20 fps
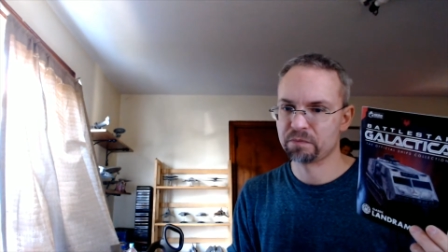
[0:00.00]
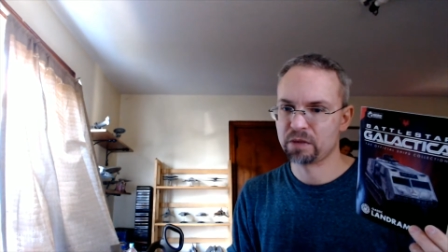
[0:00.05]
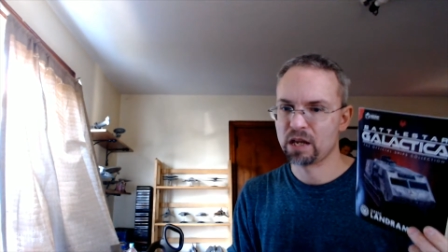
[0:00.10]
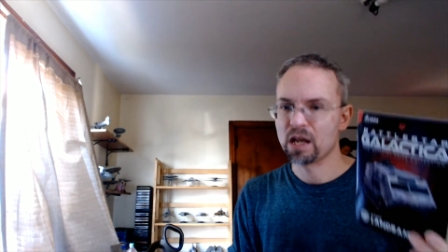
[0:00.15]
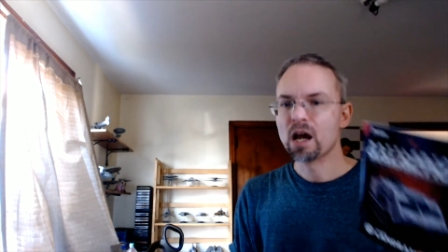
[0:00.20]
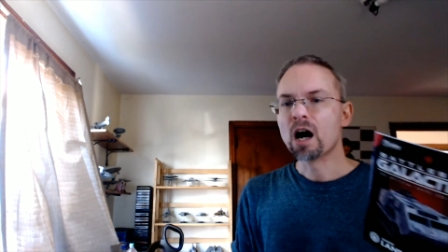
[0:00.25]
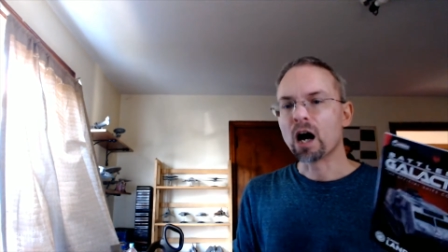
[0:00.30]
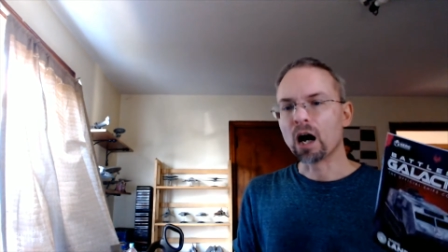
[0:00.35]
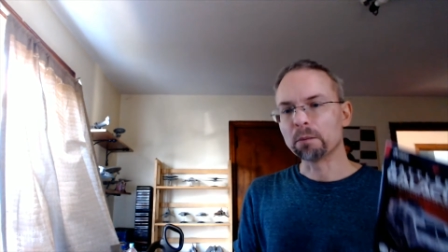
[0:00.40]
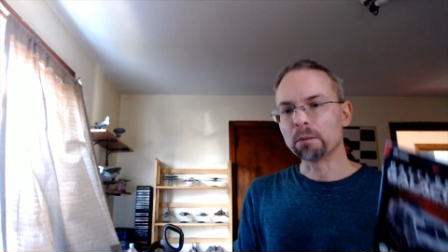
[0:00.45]

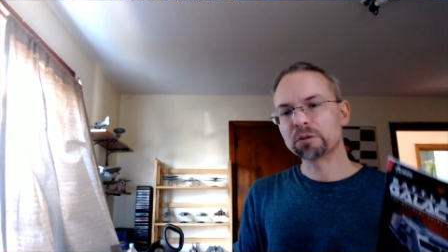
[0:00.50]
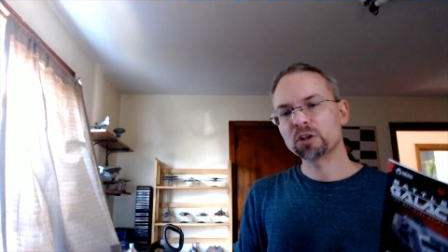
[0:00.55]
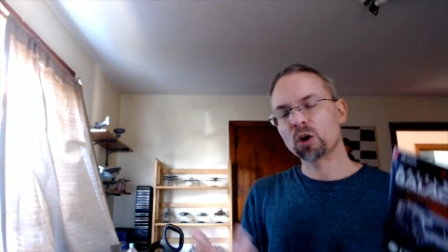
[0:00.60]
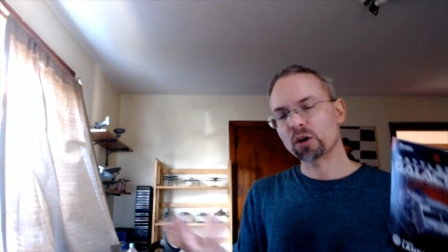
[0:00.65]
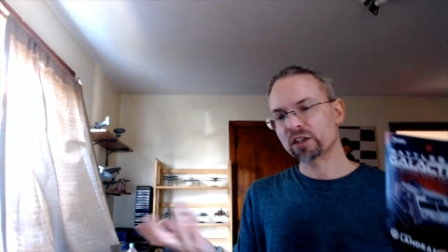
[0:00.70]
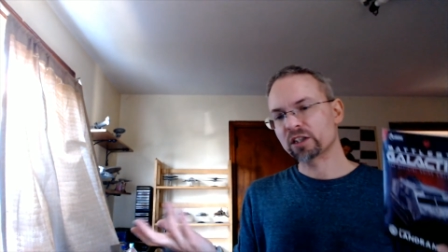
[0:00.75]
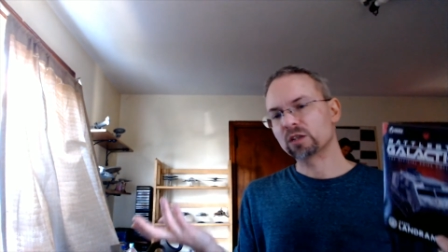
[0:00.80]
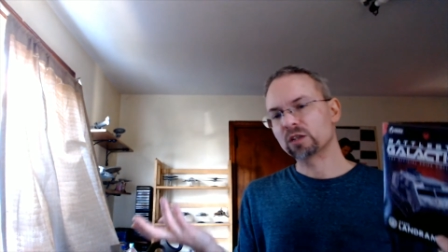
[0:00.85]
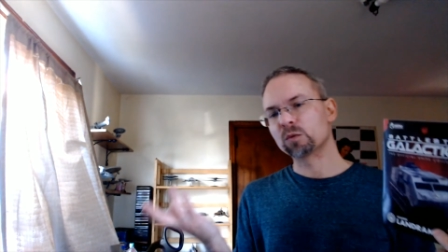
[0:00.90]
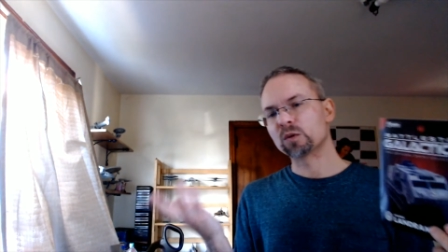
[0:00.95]
I'm
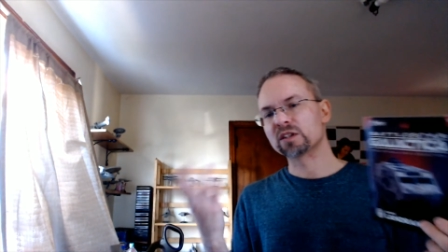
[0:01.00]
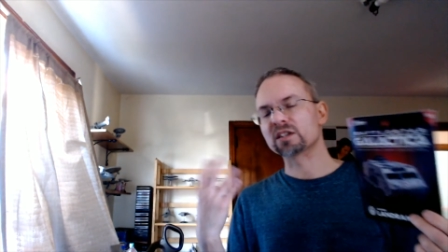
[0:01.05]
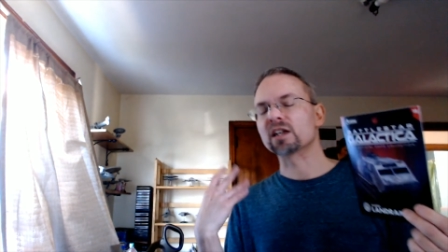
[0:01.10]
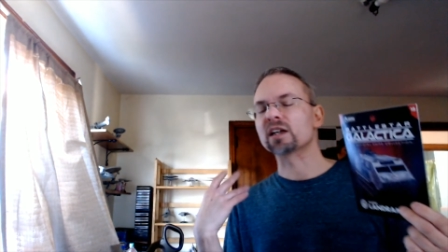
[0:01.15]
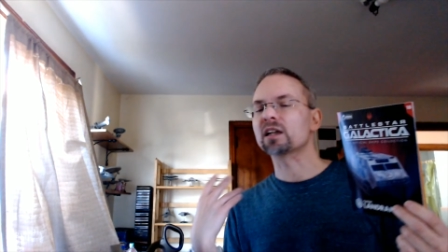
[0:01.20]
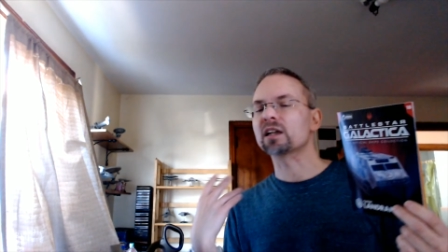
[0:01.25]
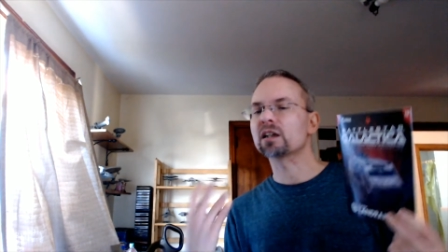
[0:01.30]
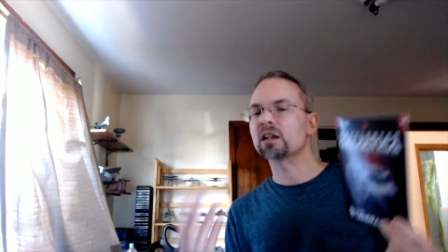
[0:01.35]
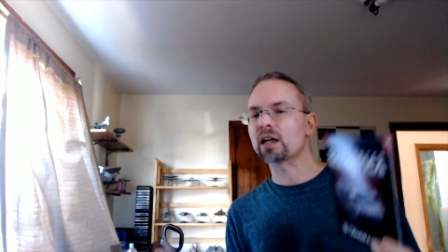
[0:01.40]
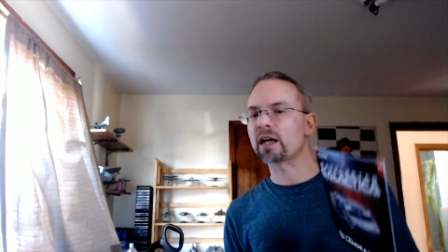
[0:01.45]
talking the ones like
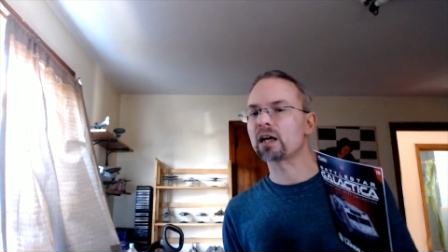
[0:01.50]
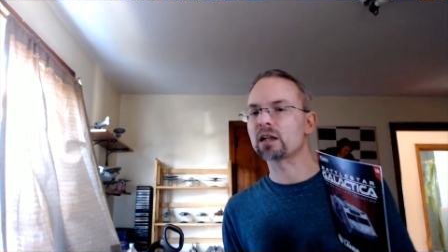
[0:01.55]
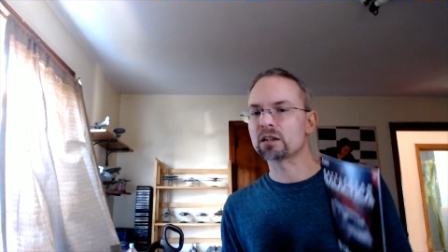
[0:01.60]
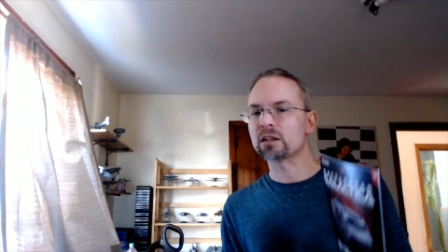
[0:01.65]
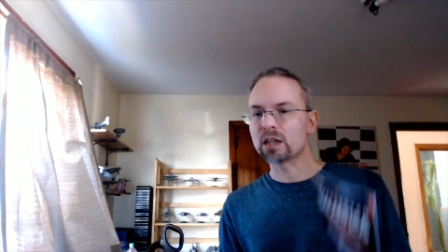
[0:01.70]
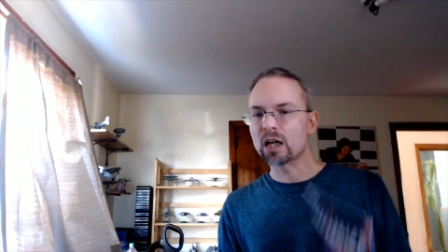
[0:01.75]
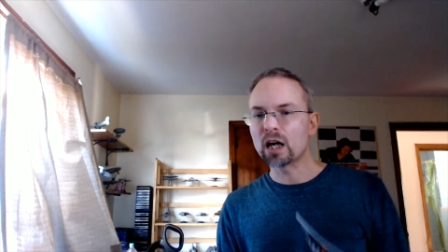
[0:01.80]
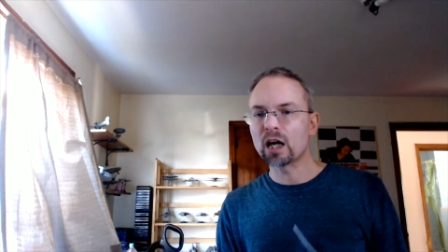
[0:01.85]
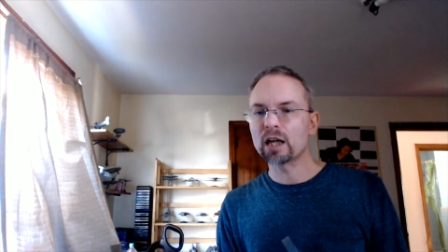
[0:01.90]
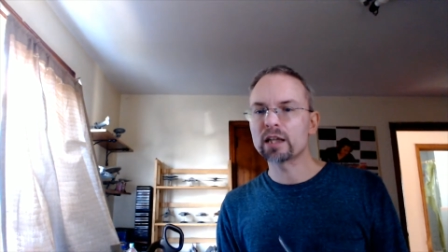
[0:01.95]

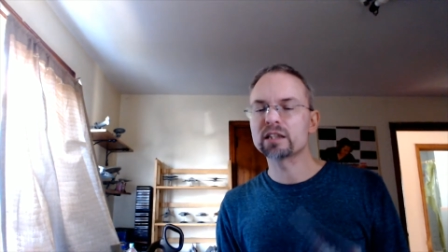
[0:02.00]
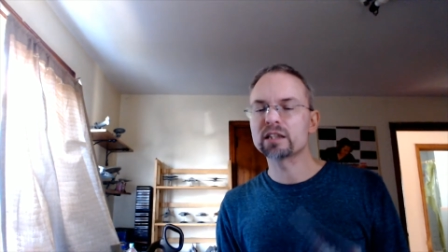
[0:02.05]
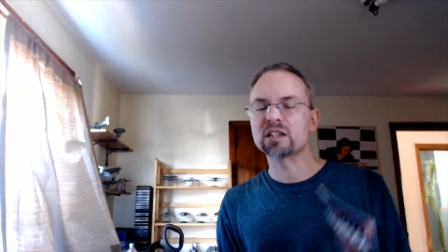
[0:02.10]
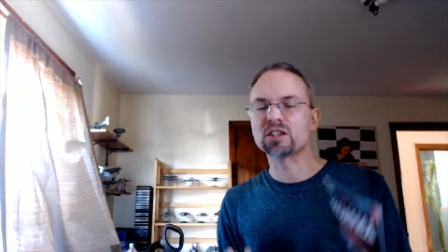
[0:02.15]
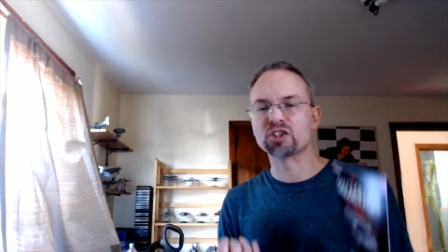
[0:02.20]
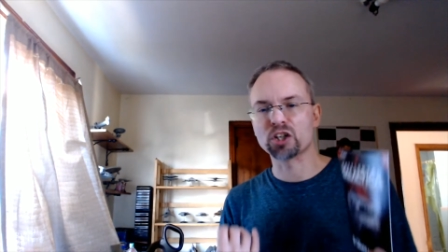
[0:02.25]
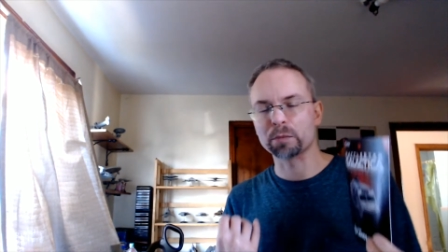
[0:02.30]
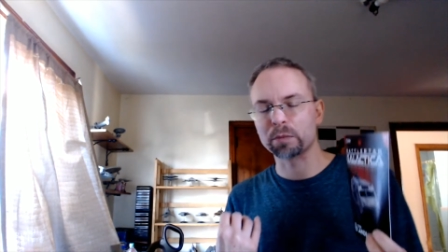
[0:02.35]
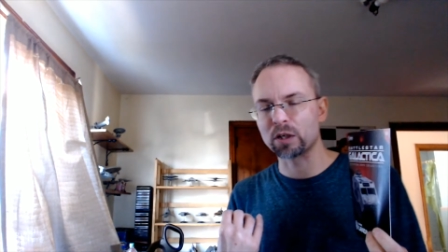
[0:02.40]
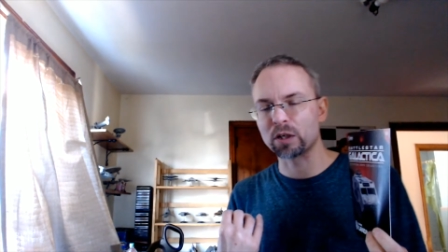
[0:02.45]
Cloud9, the
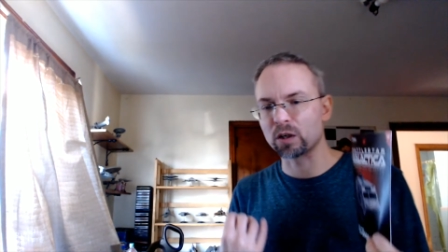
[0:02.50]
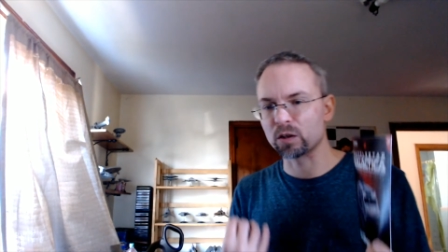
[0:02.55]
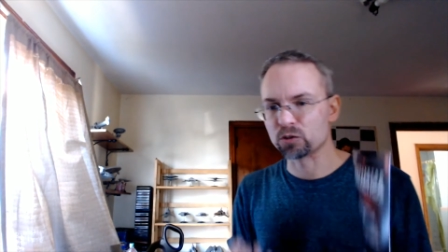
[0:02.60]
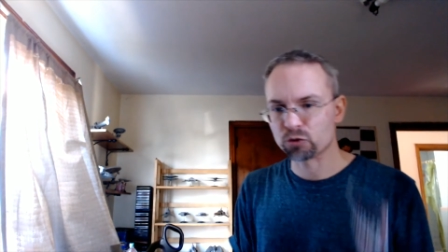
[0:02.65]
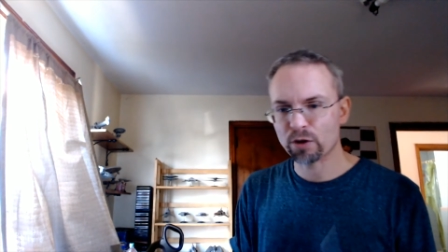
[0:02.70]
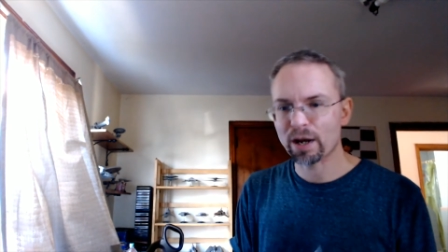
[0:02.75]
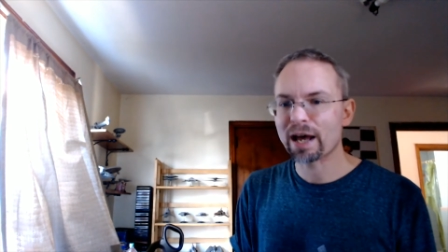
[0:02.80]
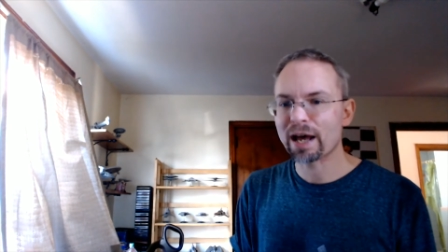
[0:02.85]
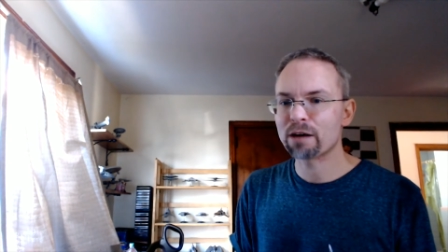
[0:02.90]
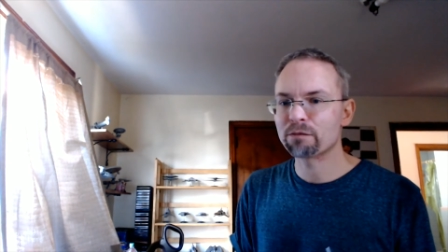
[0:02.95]
Gemini
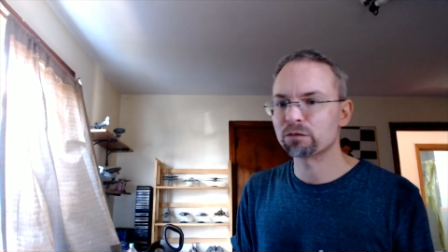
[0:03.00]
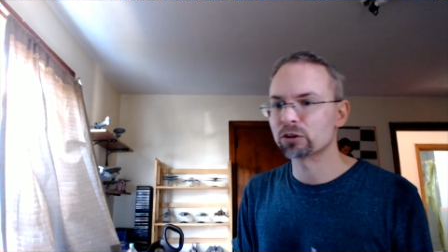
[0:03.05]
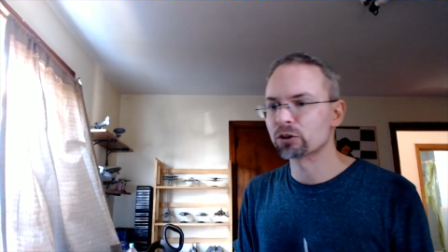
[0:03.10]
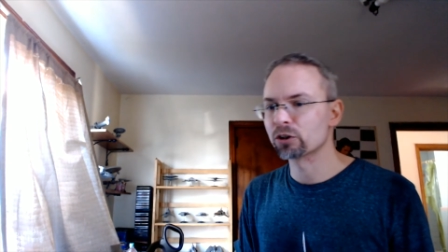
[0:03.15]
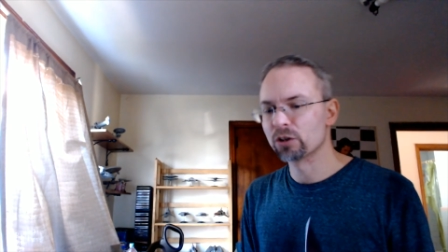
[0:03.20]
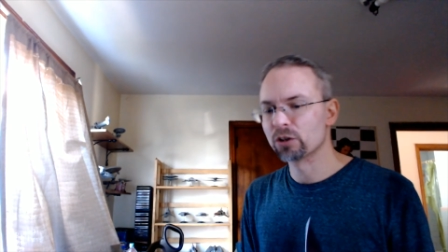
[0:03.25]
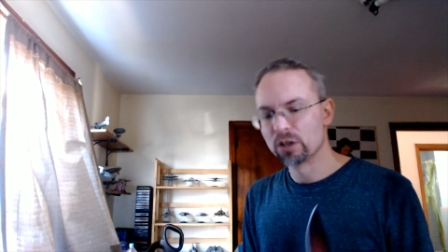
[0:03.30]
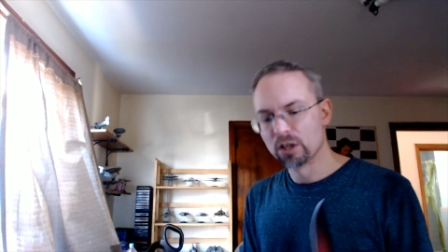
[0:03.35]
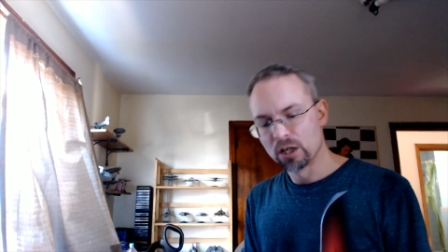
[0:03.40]
Traveler,